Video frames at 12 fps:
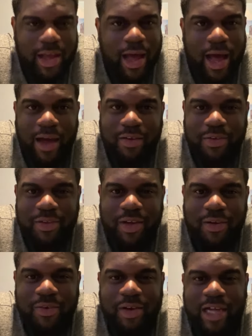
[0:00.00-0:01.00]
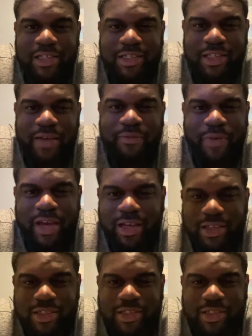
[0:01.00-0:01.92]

I don't know. I just left Vegas